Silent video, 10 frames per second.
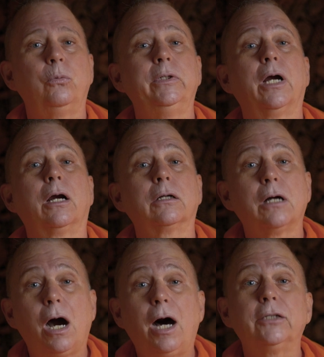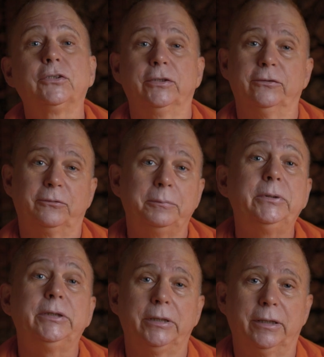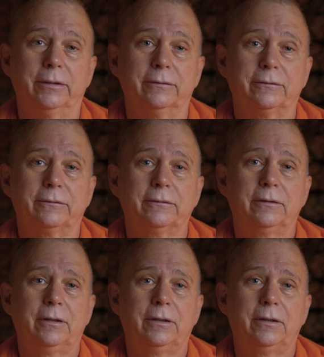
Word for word: We are conscious beings.